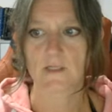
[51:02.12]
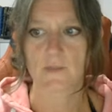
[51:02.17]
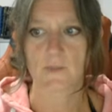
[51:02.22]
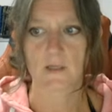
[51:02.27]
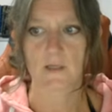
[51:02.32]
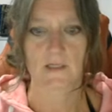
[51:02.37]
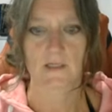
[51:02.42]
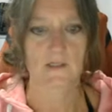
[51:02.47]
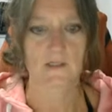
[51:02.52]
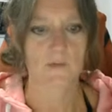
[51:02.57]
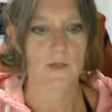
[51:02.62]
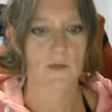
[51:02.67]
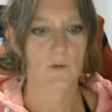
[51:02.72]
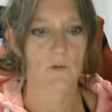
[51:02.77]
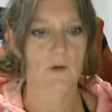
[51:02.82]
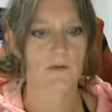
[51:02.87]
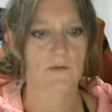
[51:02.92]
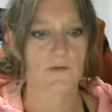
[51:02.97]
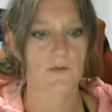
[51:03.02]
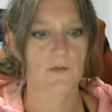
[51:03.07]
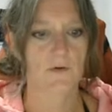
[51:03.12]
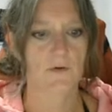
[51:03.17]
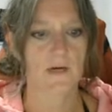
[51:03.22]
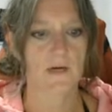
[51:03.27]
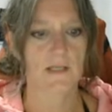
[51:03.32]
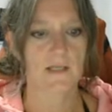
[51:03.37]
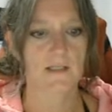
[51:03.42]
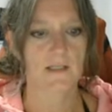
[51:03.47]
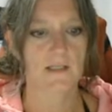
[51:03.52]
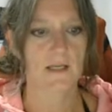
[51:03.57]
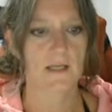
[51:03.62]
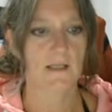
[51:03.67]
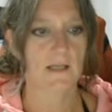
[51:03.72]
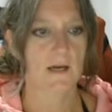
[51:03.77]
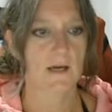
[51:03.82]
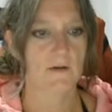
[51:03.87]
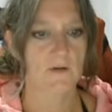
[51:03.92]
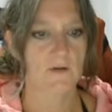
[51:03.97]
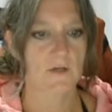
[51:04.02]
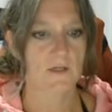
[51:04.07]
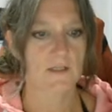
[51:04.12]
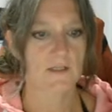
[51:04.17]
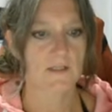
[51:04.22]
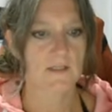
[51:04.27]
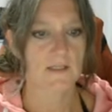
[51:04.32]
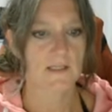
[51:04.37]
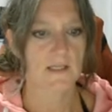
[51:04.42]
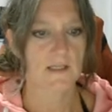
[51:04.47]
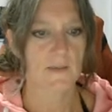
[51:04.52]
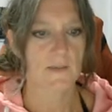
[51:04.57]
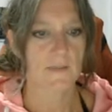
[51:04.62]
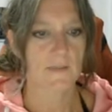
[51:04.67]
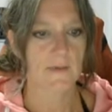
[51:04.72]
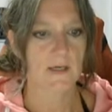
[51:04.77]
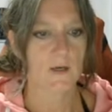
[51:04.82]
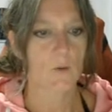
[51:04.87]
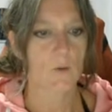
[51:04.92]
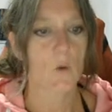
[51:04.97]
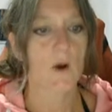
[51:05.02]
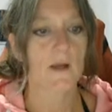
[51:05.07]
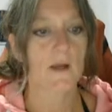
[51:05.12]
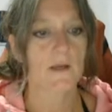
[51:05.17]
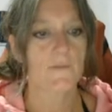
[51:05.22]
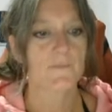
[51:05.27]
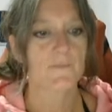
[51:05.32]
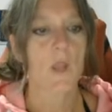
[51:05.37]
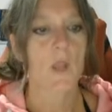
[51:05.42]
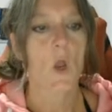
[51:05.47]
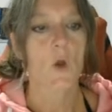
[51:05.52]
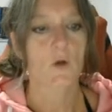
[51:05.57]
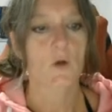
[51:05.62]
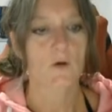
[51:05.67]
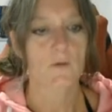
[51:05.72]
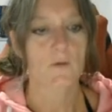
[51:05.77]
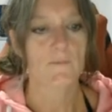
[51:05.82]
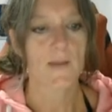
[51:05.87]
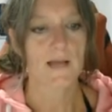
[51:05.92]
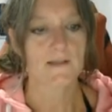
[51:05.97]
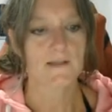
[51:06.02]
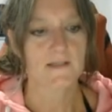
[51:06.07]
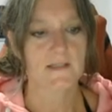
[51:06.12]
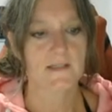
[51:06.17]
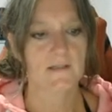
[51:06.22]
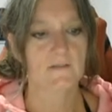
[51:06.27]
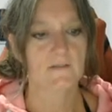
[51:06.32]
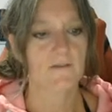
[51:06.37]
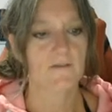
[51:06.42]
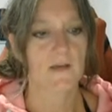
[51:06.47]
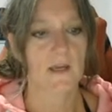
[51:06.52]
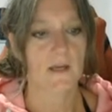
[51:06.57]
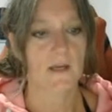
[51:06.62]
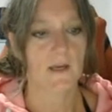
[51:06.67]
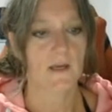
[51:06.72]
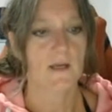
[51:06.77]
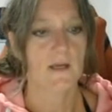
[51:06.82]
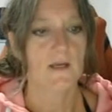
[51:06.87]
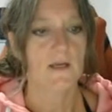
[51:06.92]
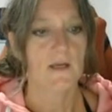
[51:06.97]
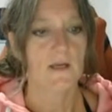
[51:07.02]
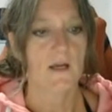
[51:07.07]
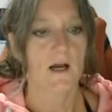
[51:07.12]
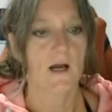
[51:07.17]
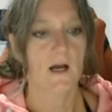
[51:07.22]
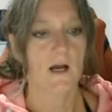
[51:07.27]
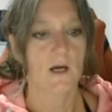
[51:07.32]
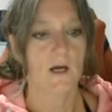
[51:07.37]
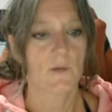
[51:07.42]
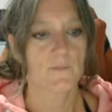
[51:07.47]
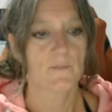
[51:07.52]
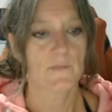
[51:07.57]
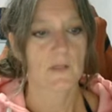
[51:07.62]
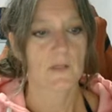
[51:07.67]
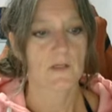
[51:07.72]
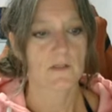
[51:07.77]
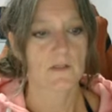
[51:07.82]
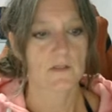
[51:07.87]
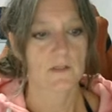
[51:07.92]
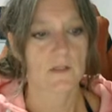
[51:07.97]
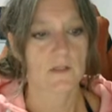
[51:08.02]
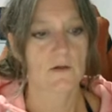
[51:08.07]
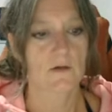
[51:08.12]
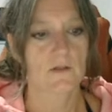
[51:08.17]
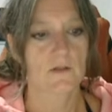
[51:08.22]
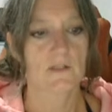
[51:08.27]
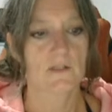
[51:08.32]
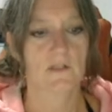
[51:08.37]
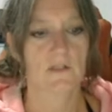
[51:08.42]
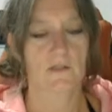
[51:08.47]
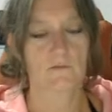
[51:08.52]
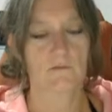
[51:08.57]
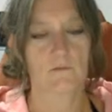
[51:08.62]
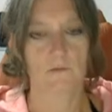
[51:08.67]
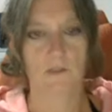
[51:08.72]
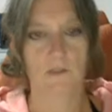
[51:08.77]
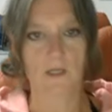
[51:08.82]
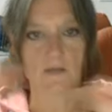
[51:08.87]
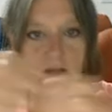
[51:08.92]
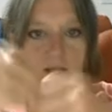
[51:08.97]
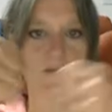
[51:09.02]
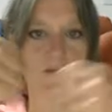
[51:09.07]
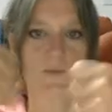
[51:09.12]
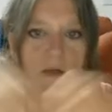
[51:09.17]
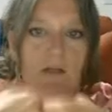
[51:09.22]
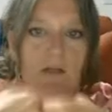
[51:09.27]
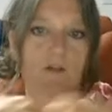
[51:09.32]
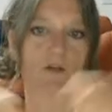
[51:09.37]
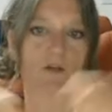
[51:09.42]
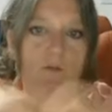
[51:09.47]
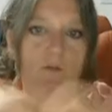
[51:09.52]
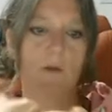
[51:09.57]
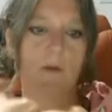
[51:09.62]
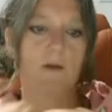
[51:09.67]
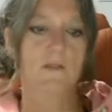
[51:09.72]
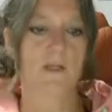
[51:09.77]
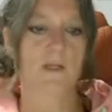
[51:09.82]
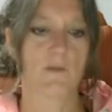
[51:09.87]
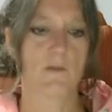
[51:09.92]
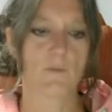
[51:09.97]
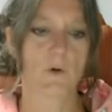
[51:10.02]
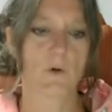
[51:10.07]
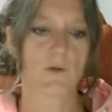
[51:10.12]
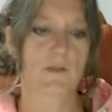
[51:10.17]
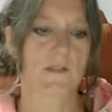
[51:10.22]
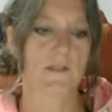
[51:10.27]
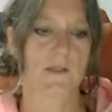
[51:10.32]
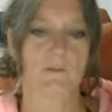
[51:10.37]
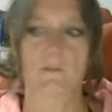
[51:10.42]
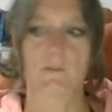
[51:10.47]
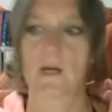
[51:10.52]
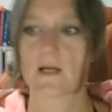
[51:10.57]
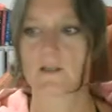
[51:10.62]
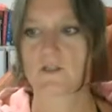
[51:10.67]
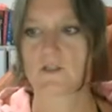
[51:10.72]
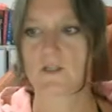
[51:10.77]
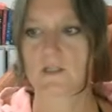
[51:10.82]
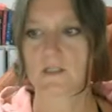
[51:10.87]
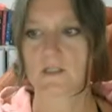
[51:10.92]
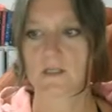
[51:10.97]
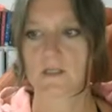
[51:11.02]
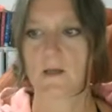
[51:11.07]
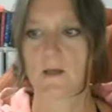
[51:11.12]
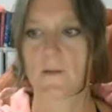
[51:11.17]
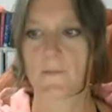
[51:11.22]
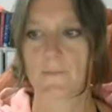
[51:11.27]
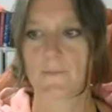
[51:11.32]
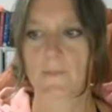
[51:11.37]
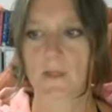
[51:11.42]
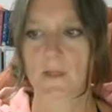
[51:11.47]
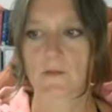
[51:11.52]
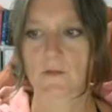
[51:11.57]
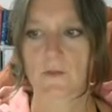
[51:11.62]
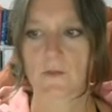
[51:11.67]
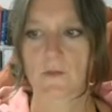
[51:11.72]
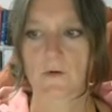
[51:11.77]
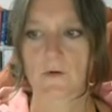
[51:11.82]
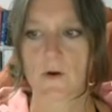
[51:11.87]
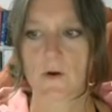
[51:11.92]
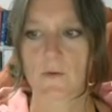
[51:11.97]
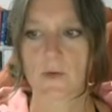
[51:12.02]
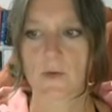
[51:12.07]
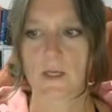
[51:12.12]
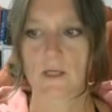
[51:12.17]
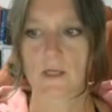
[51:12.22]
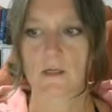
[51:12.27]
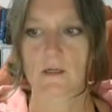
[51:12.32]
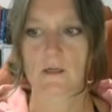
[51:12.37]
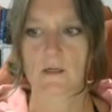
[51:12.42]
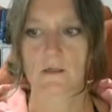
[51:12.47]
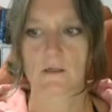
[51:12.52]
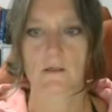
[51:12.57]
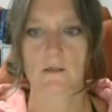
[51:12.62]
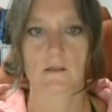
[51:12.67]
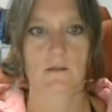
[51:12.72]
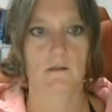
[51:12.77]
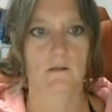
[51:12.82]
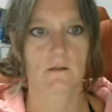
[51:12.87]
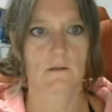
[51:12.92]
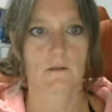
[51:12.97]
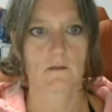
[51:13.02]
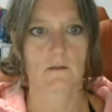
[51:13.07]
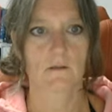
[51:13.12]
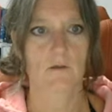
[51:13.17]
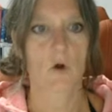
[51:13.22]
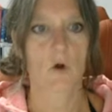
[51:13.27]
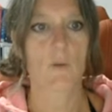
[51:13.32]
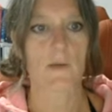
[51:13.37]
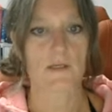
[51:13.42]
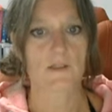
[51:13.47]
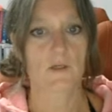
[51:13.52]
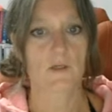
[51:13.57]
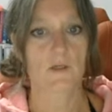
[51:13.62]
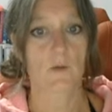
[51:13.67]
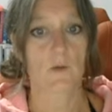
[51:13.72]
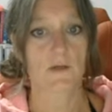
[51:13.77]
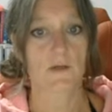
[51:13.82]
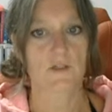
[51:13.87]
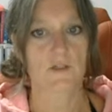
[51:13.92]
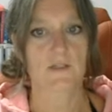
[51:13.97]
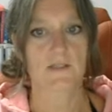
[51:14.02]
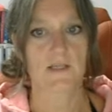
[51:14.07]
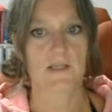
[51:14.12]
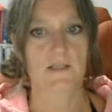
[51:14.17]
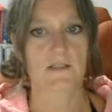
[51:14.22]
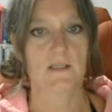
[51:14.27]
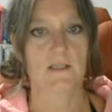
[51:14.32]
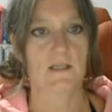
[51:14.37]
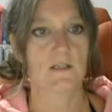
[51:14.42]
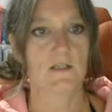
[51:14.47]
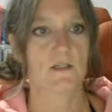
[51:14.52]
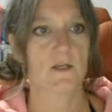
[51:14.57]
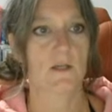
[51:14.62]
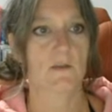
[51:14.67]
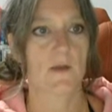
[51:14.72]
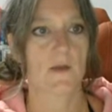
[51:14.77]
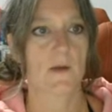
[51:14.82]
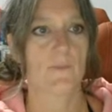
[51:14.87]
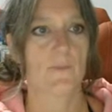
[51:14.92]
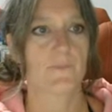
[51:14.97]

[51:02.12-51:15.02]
Birling is being quite threatening now, and you can see they're being quite combative here. So it's like their speech is almost like a boxing match, isn't it? They're throwing comments and questions at each other.